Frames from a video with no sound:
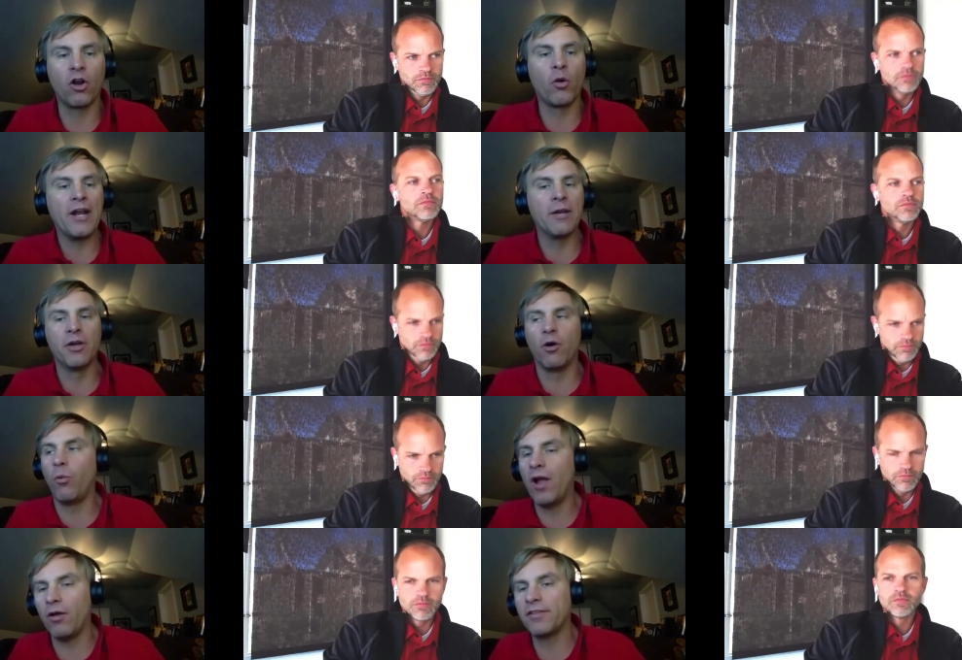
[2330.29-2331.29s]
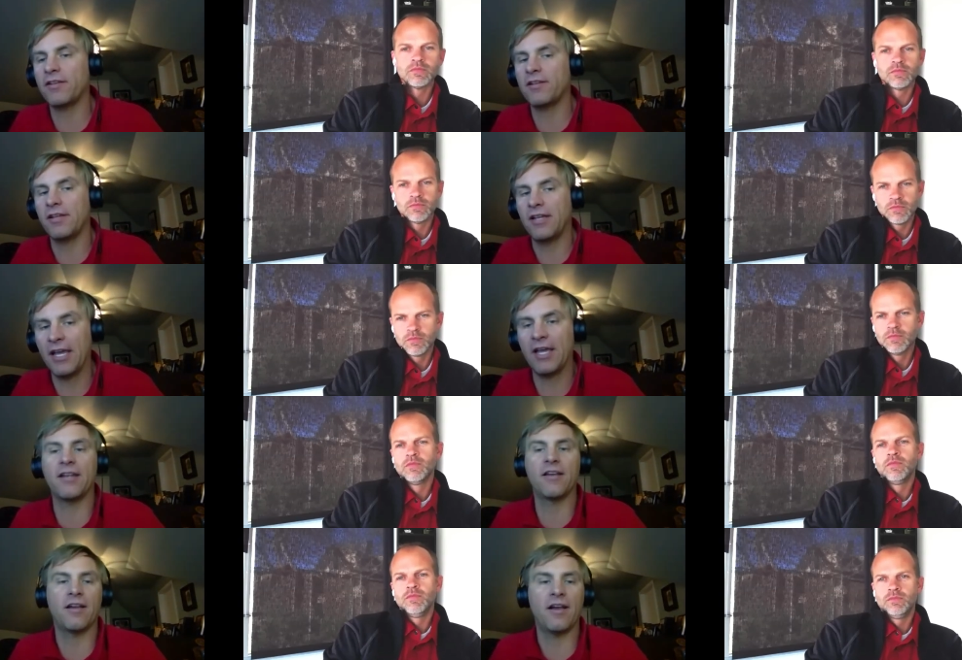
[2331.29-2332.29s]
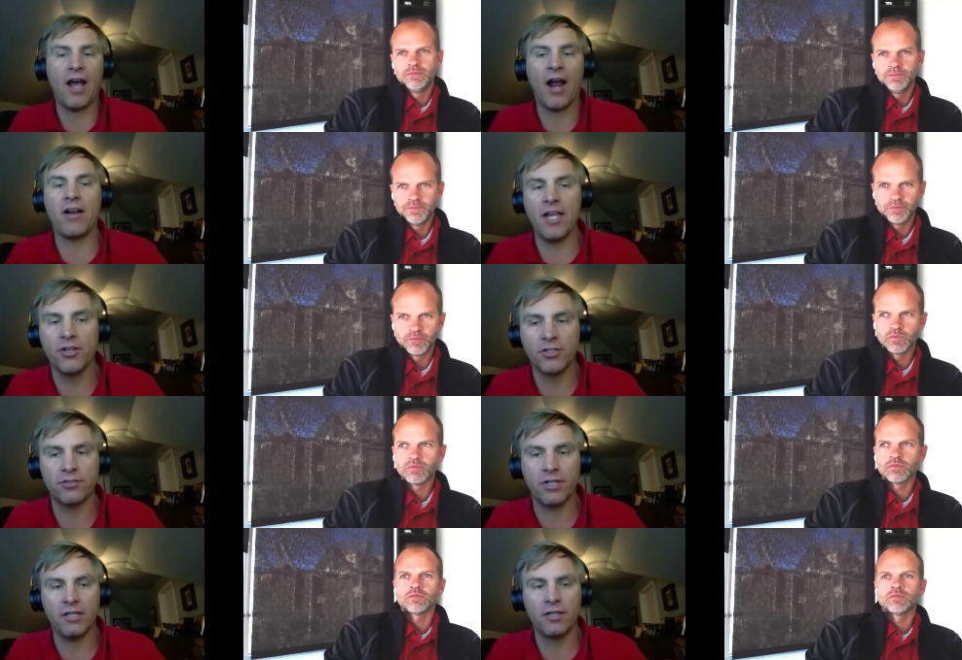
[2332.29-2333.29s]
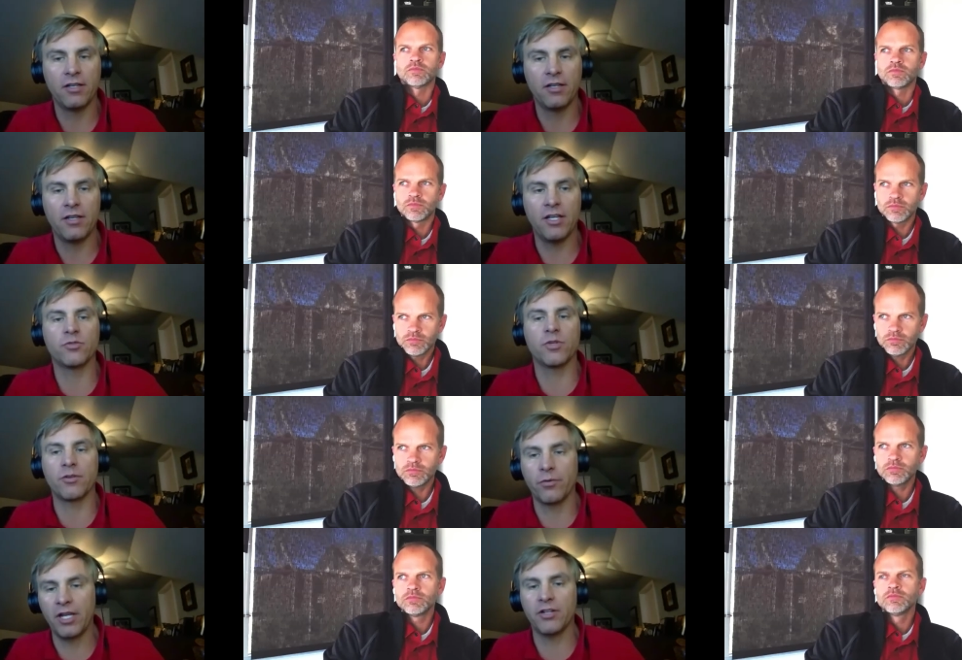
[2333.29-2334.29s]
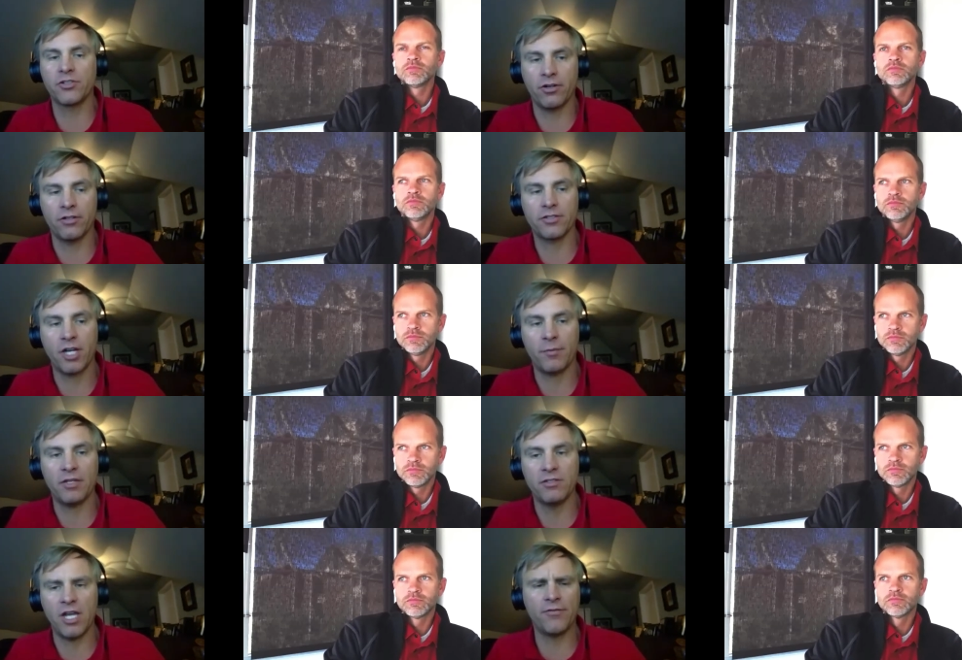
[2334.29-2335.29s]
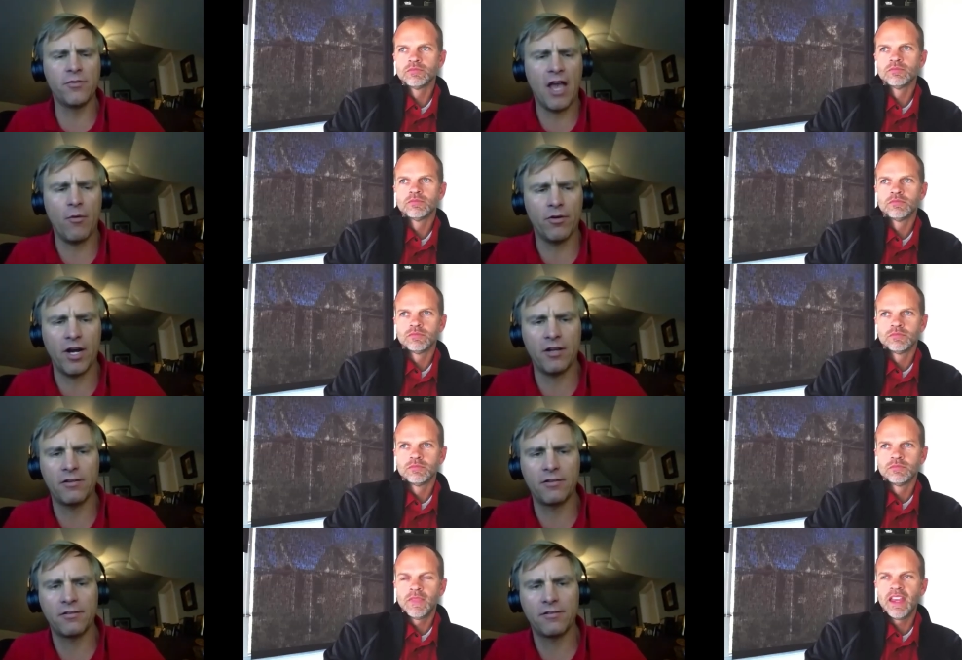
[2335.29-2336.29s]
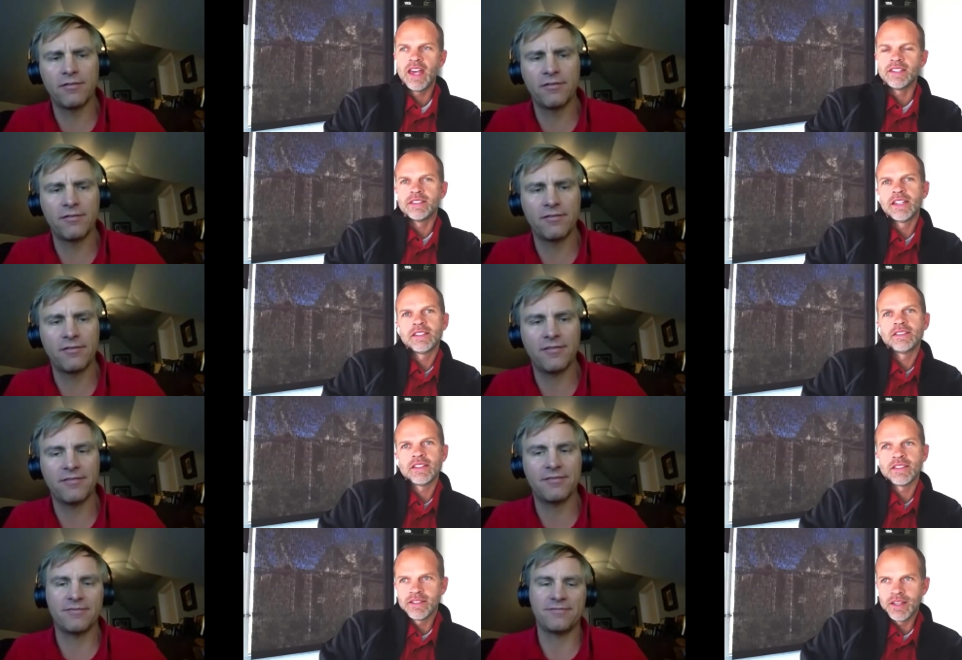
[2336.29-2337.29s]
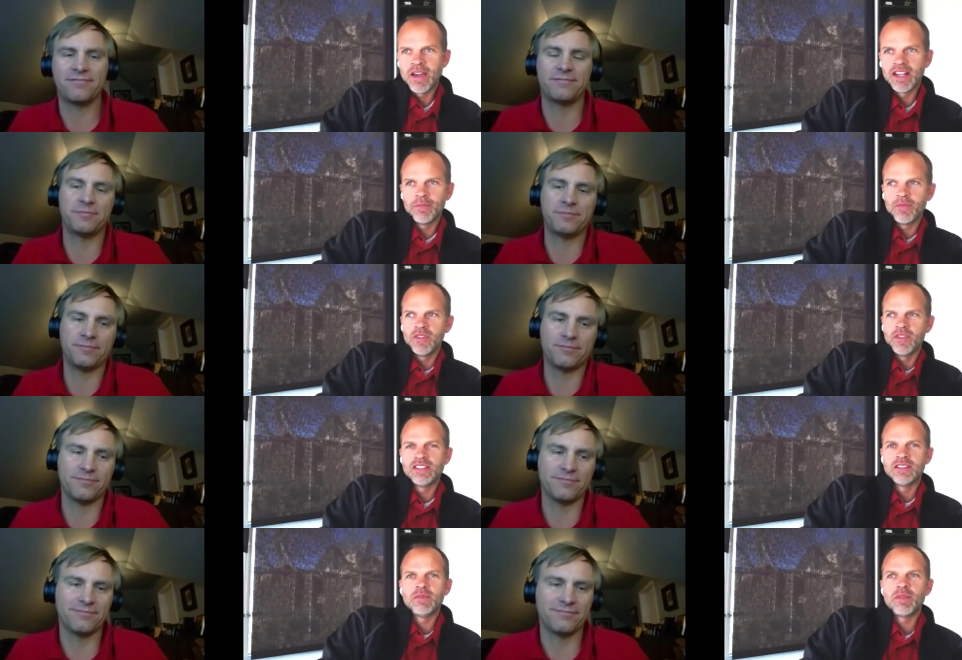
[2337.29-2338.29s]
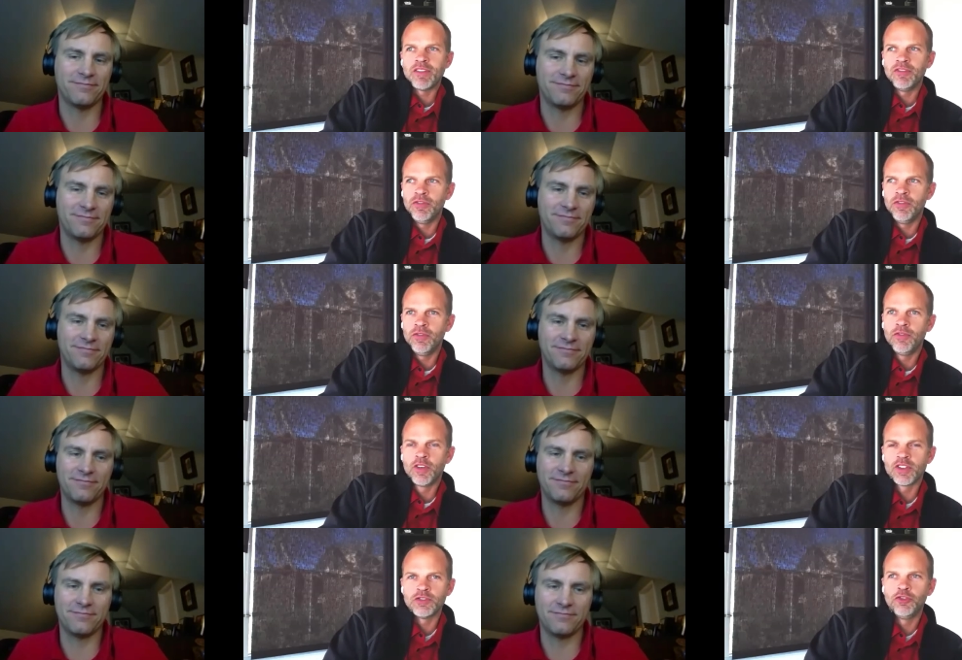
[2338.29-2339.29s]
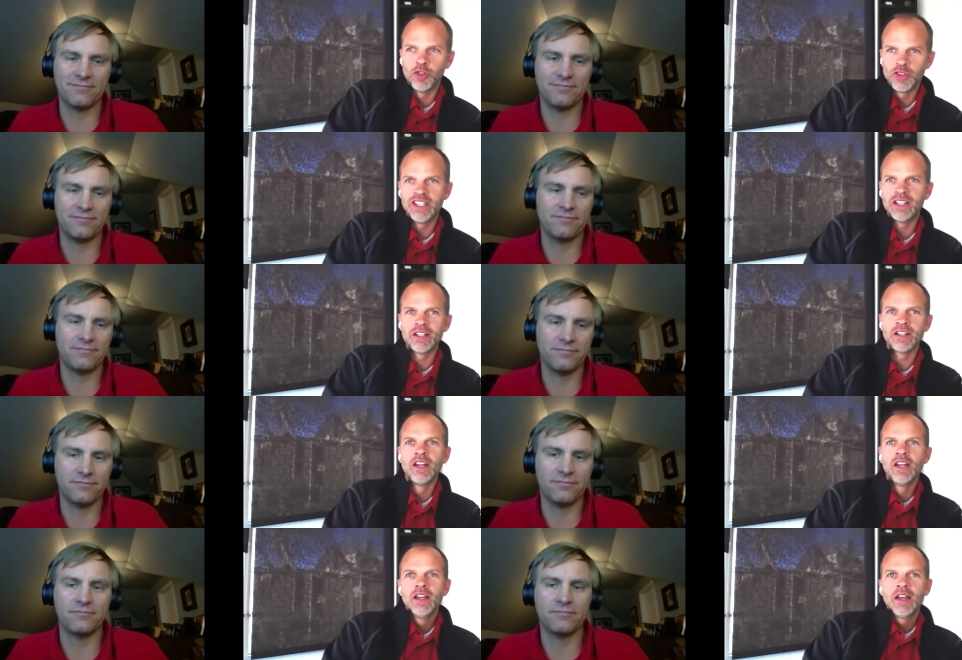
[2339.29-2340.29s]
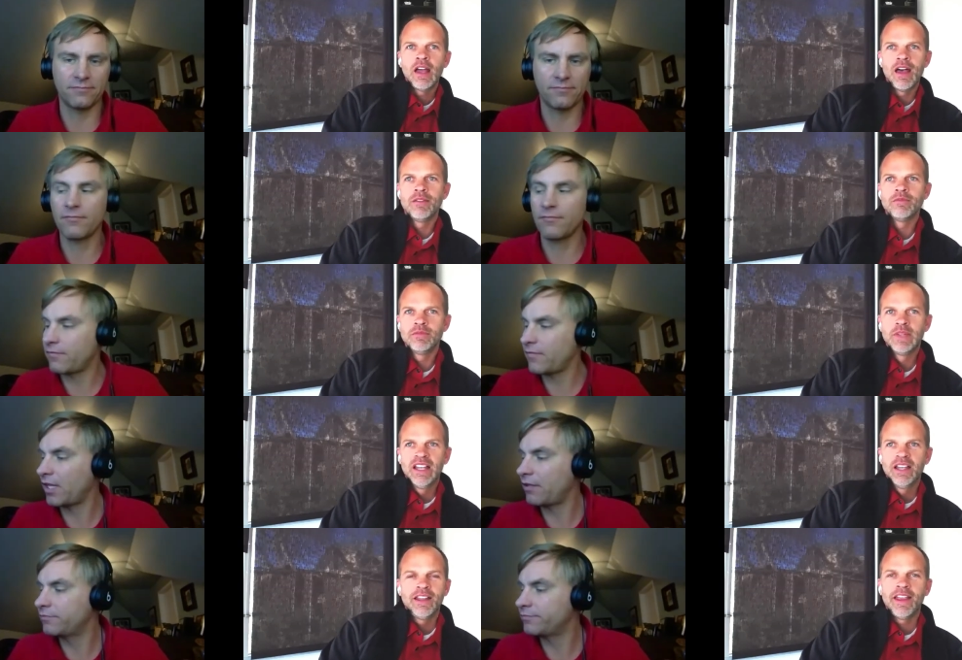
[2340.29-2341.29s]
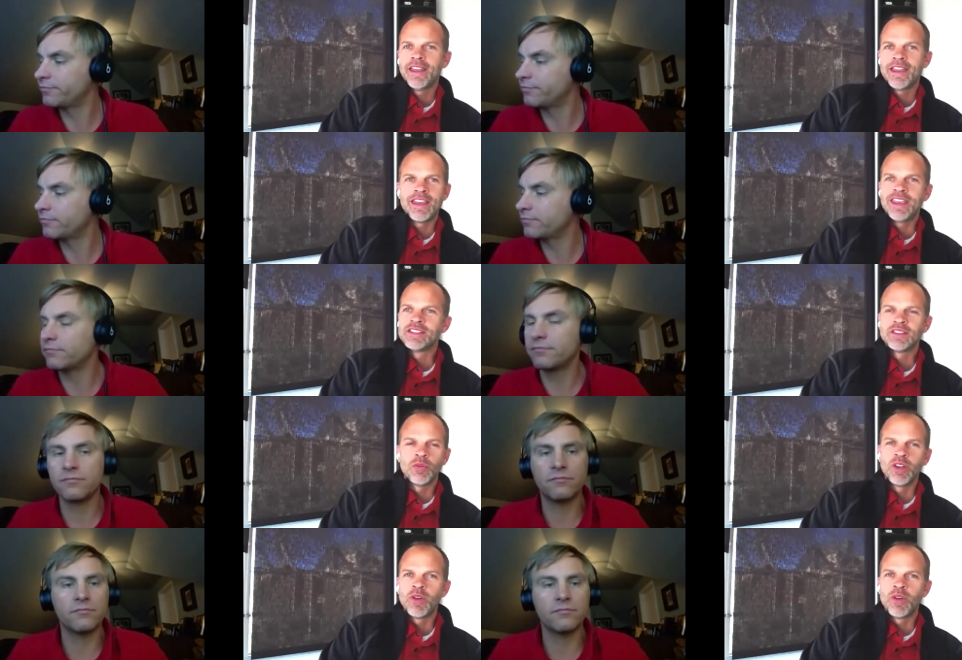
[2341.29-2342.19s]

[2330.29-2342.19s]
Speaker 1: way to build wealth in our industry is with a reinsurance company. Jeff, you got one, right?
Speaker 2: Yes, yes, yes, yes. I set mine up. This has been my first full year. Um, in so many